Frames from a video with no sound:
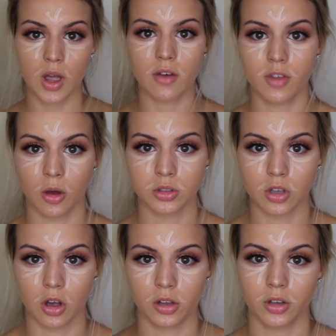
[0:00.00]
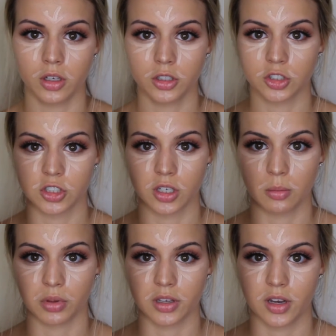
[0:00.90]
you have those all on, you're just going
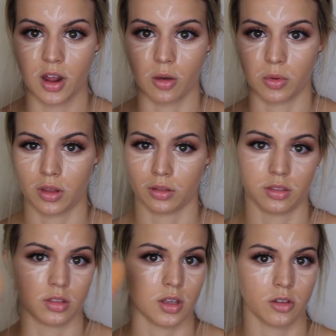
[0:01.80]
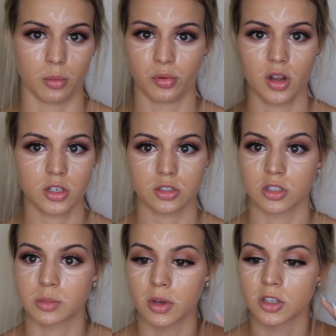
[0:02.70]
to blend it out with either a brush or a
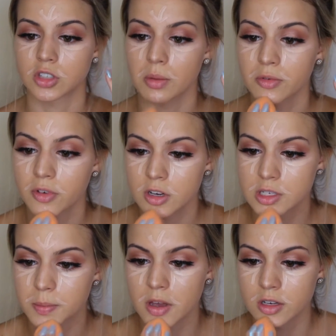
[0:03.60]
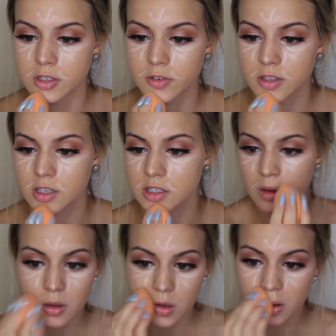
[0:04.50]
sponge. I prefer a sponge for
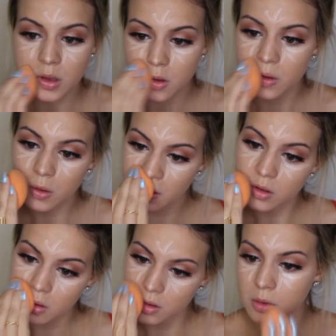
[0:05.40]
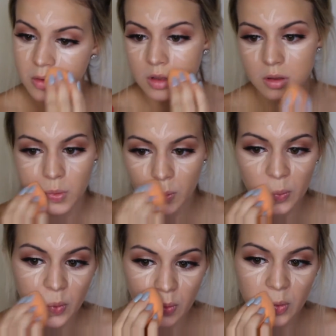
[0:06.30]
this portion just because I think it
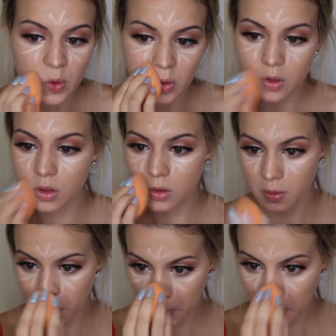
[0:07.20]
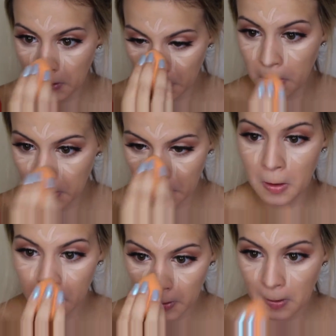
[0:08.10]
blends it out nice and
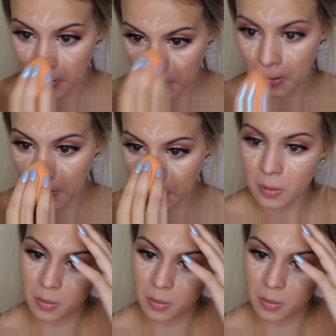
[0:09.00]
evenly.